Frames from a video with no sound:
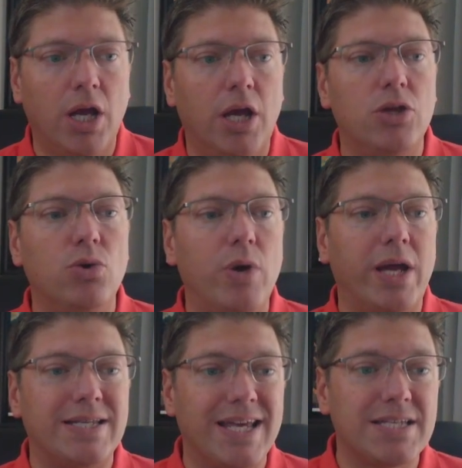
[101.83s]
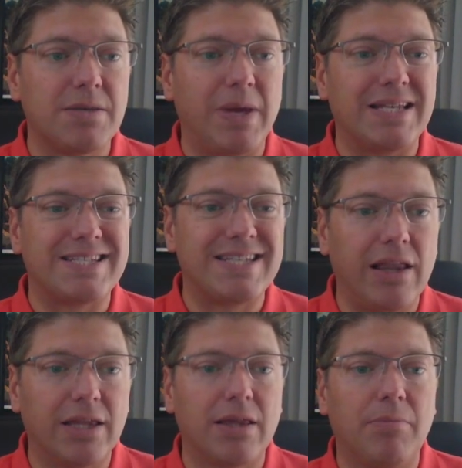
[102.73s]
you anticipate
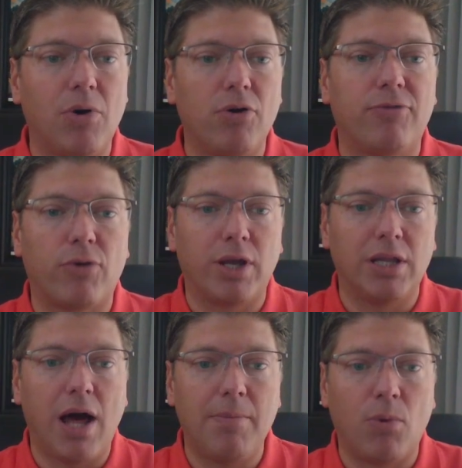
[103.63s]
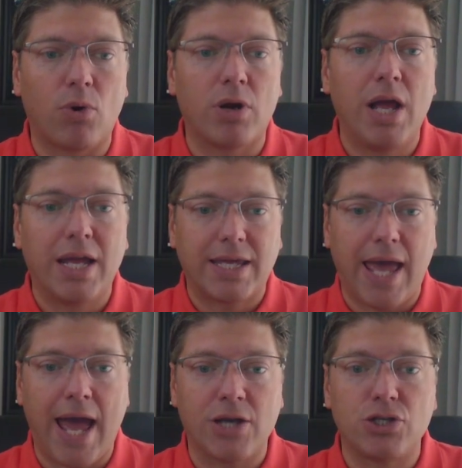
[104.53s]
selling them both for a lot more
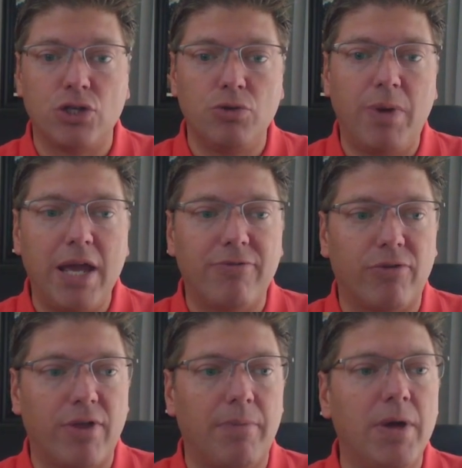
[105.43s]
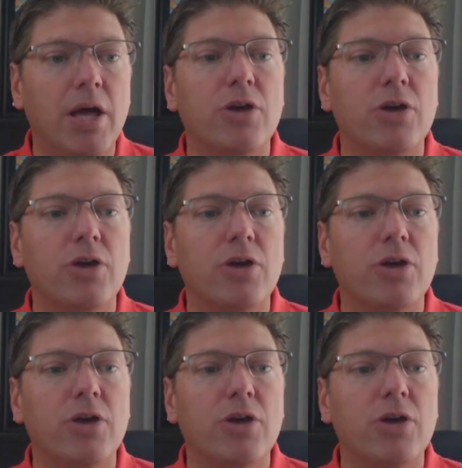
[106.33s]
cash than you paid for them.